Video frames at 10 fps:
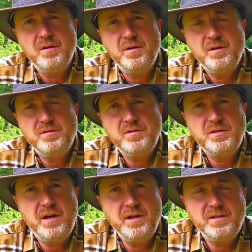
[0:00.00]
in
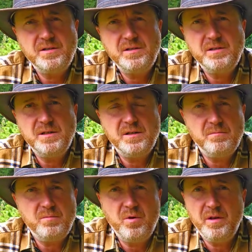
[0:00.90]
society,
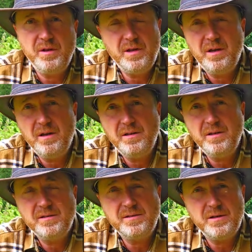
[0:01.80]
politically,
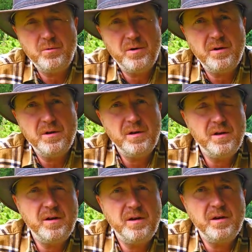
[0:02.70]
etc.
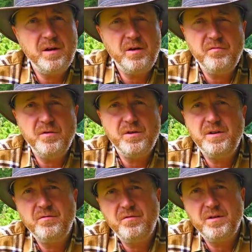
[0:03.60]
If you're
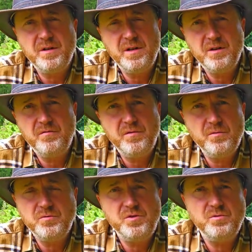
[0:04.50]
different, and if
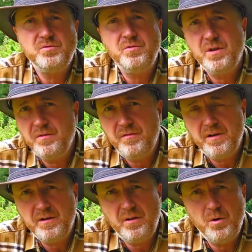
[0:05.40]
you choose to live
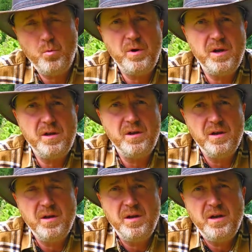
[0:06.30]
in another way,
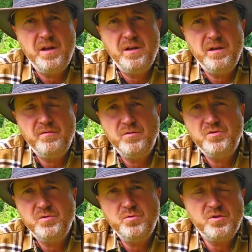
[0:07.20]
and if you
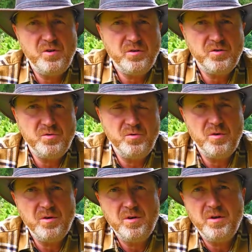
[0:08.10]
choose not to
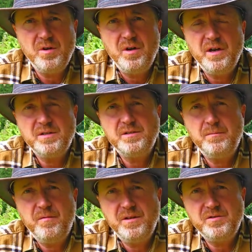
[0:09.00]

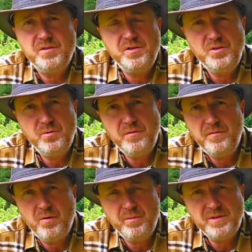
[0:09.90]
accept this
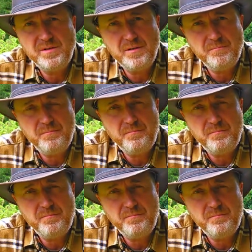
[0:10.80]
uniformity.